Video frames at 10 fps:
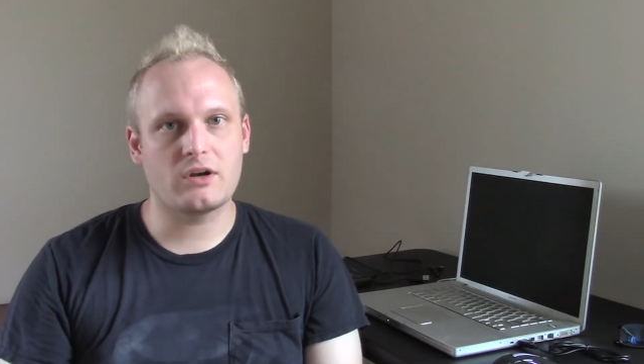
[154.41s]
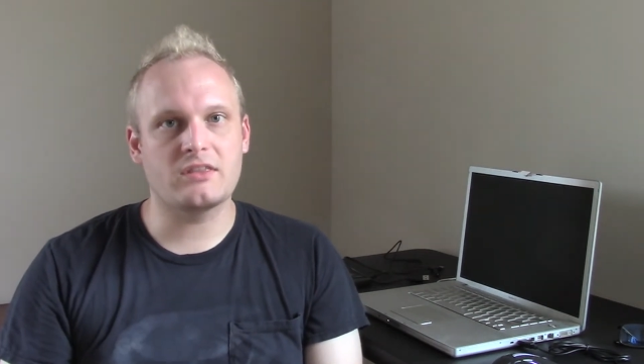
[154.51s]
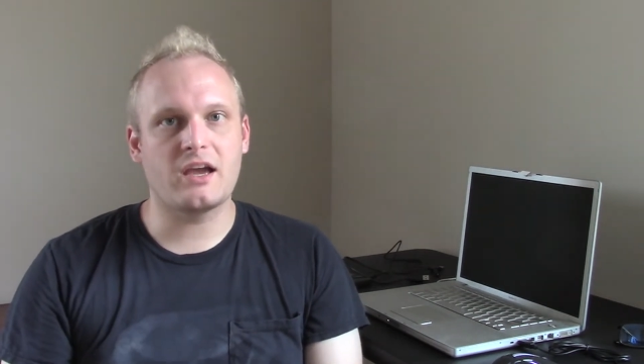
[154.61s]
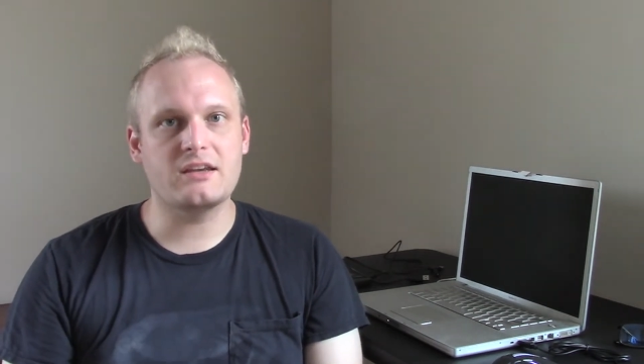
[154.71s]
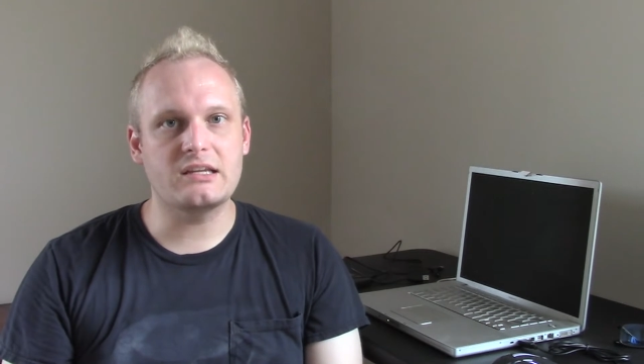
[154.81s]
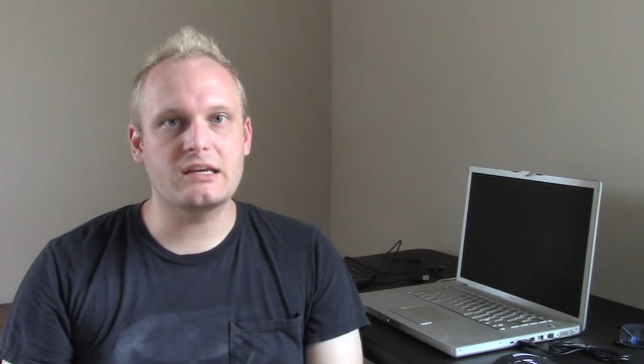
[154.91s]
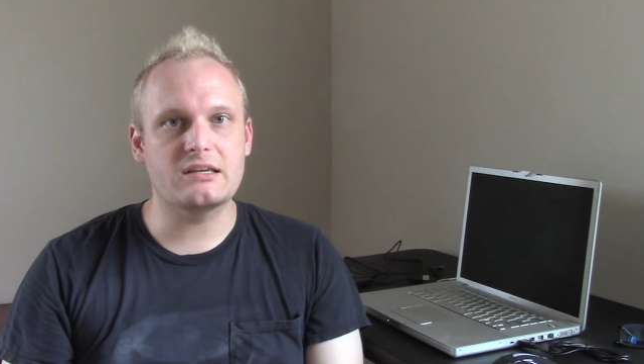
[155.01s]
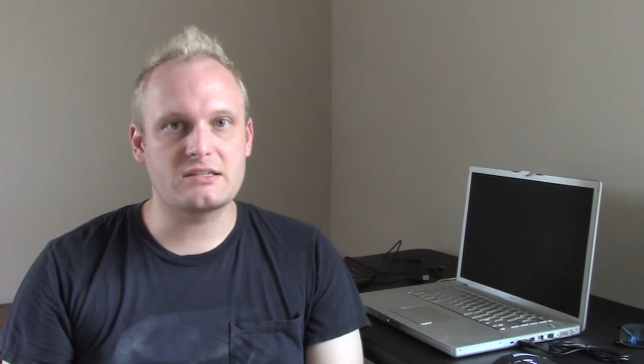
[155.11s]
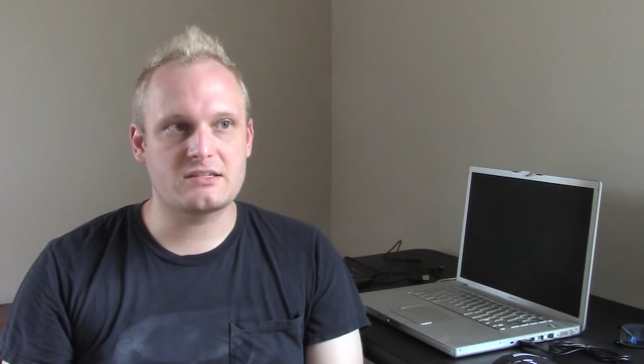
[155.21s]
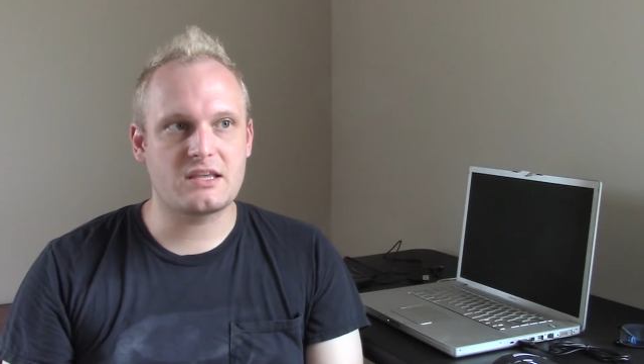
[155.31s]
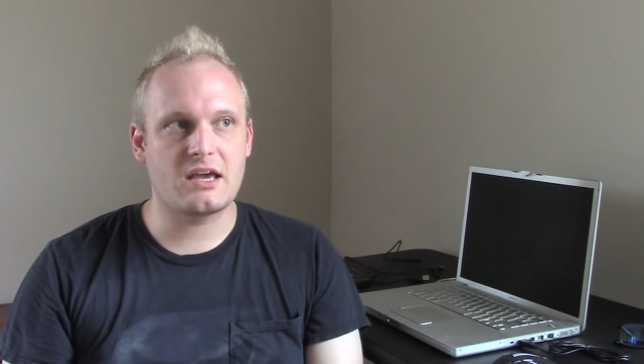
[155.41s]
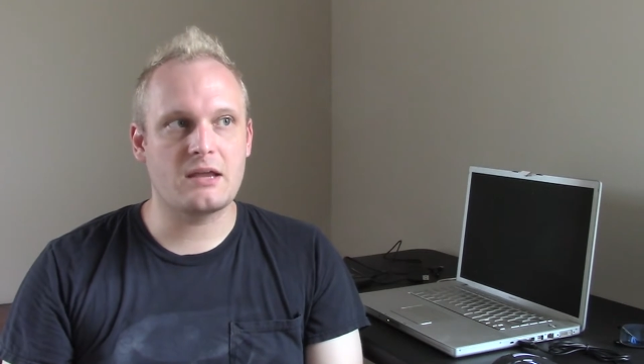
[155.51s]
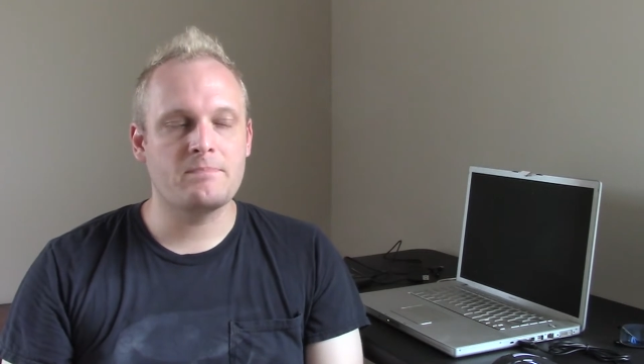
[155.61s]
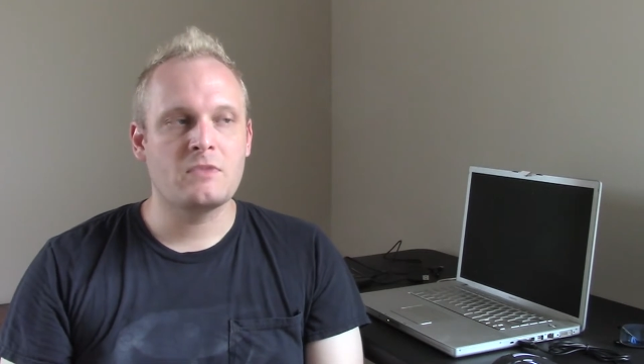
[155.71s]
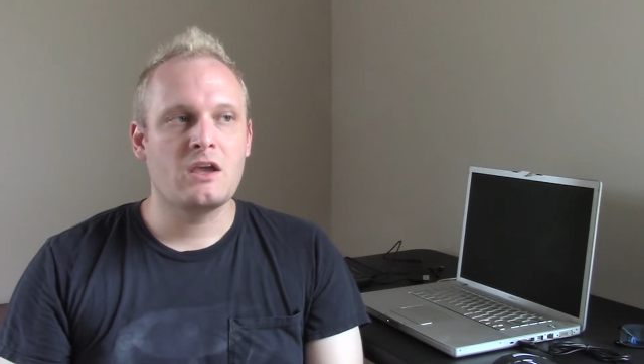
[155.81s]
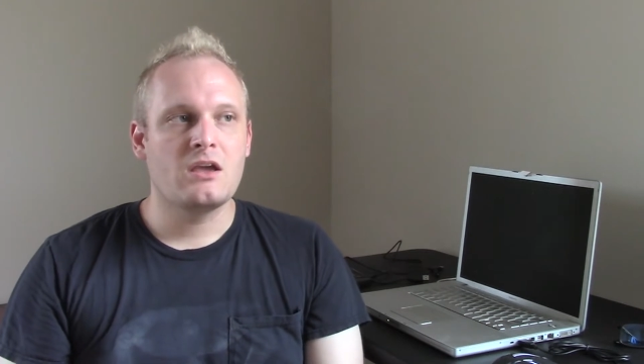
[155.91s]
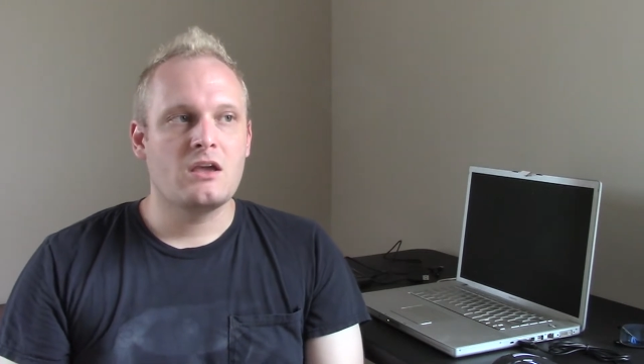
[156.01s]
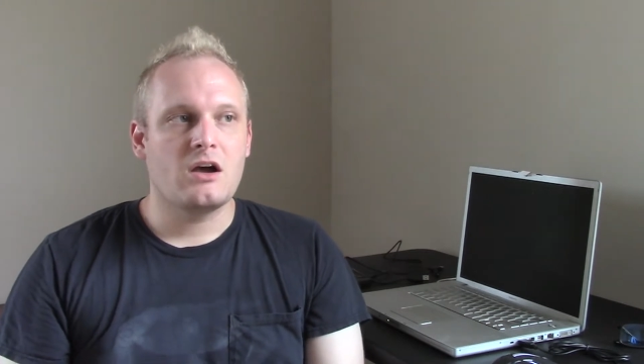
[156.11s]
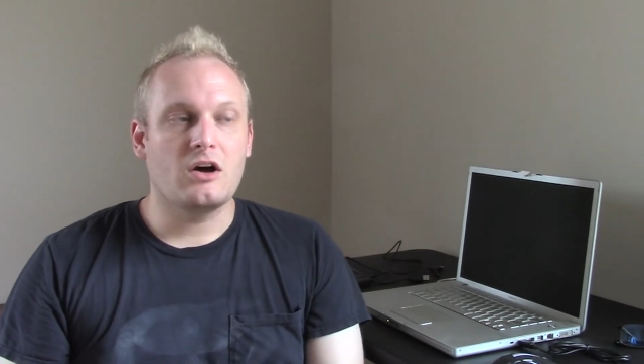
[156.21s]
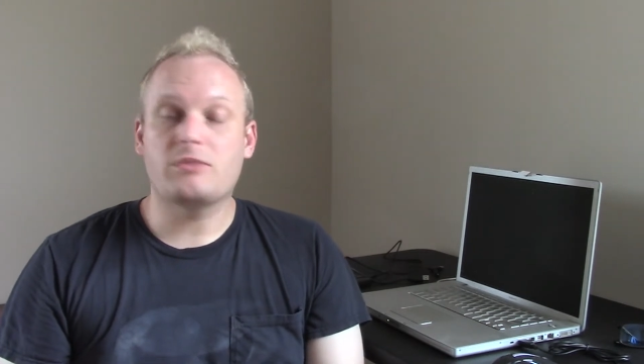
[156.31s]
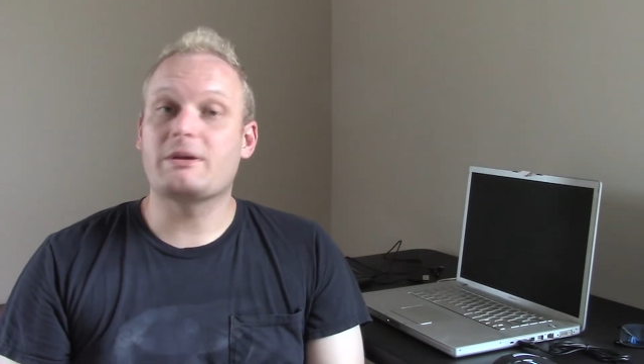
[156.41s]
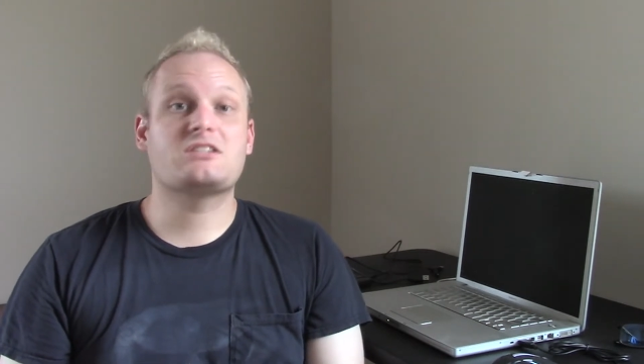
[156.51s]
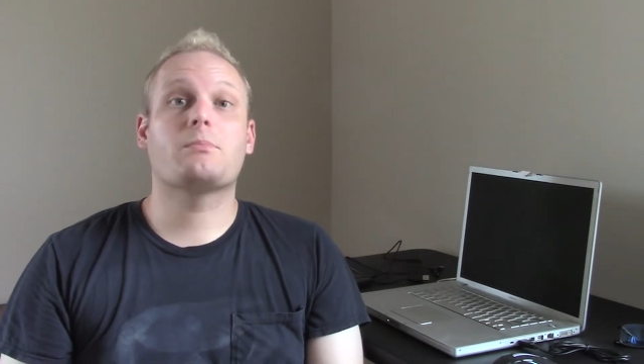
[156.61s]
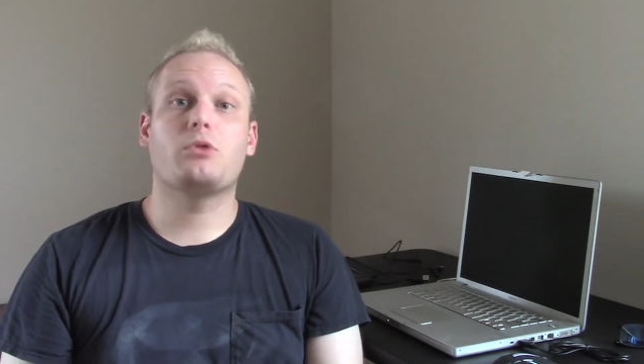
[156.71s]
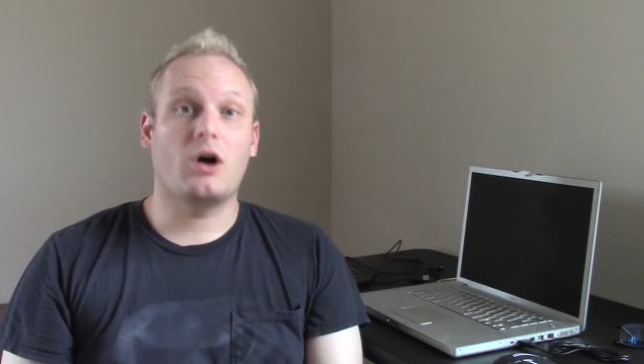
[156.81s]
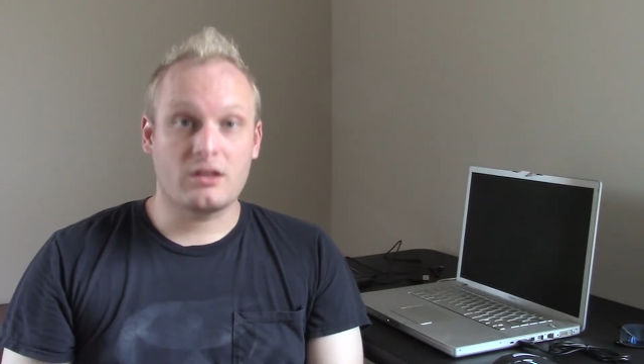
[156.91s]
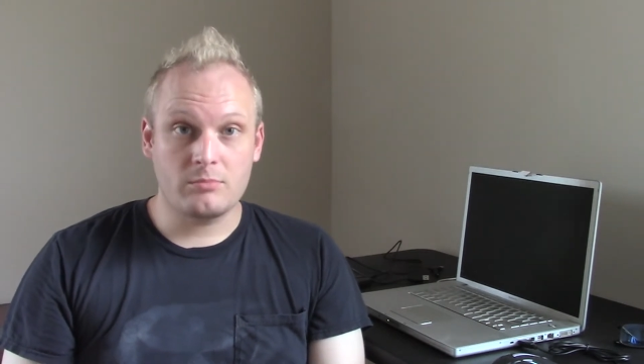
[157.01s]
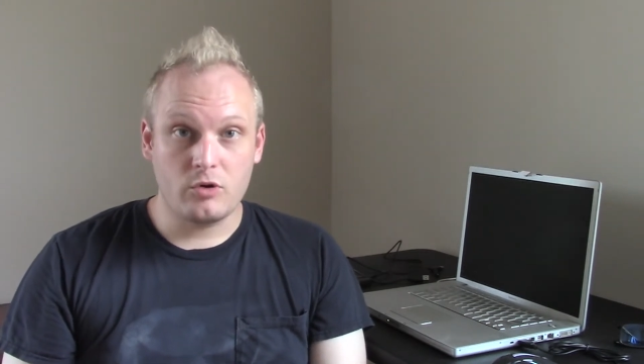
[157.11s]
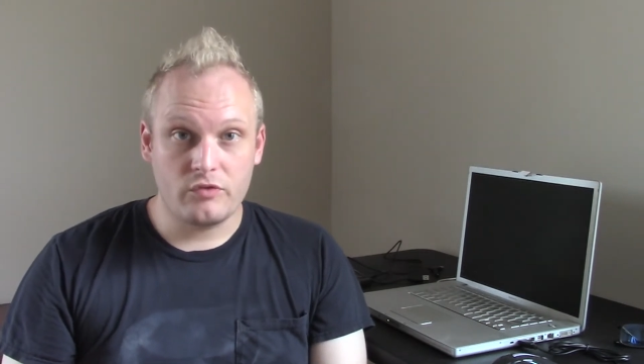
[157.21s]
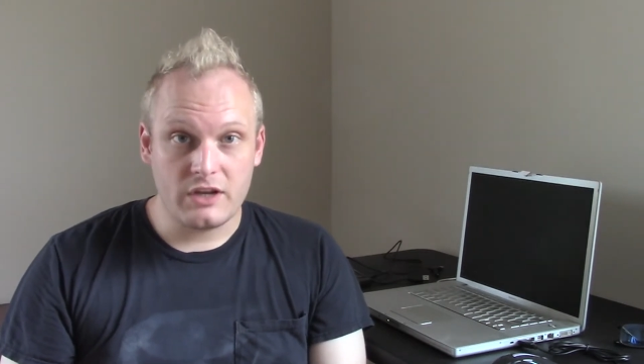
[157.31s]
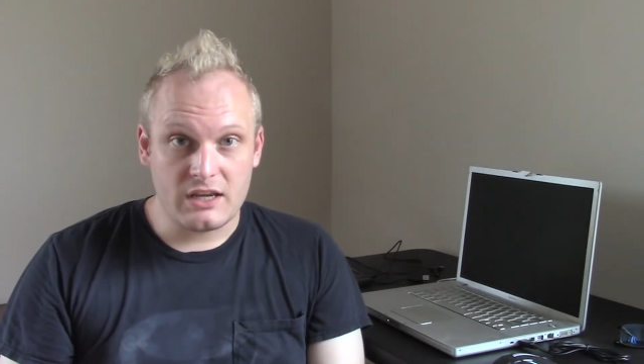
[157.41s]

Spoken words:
And the idea is that the basic plot of the movie